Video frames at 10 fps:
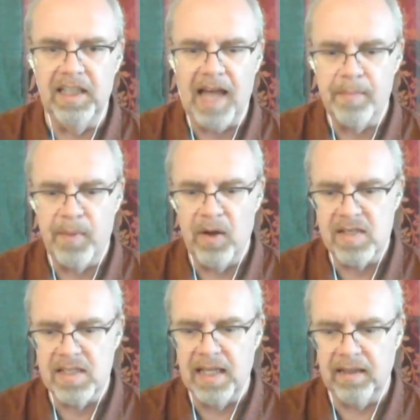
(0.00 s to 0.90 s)
It
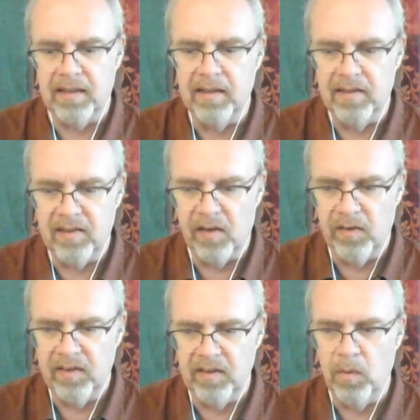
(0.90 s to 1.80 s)
happens that in this
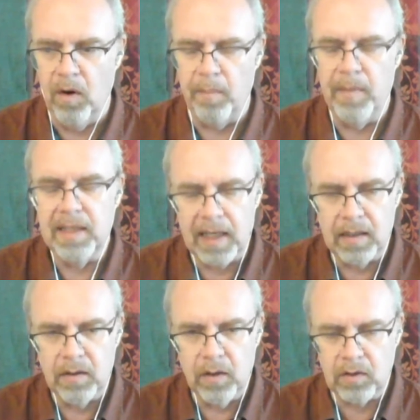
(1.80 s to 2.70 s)
service they were
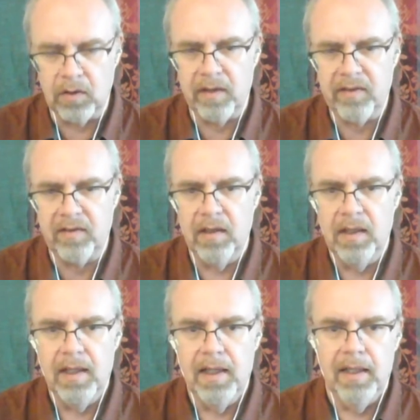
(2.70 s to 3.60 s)
medical doctors
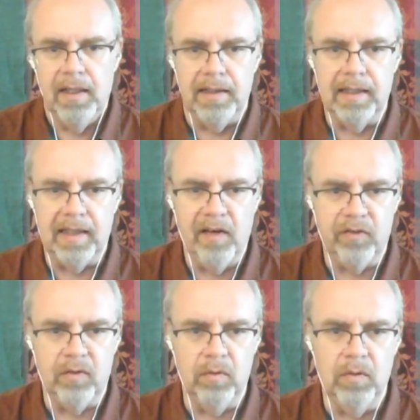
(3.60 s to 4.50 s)
that have
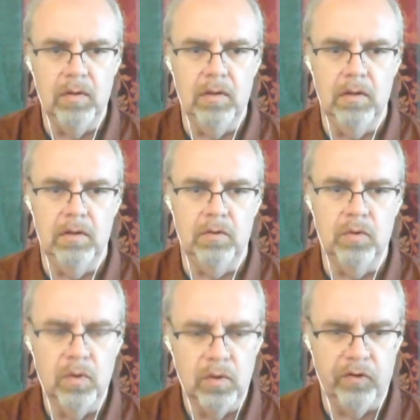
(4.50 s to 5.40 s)
to to
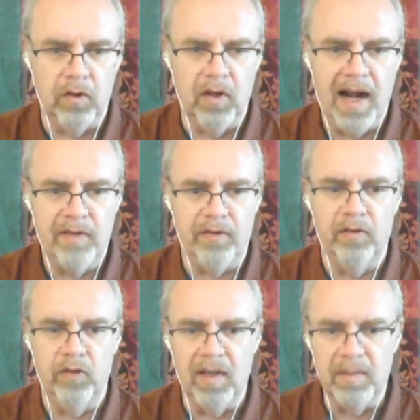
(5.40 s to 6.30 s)
look for the health
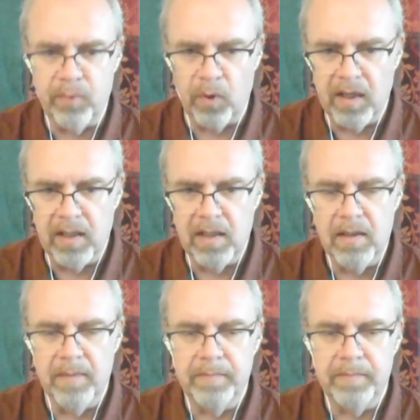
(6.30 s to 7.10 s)
of the employee,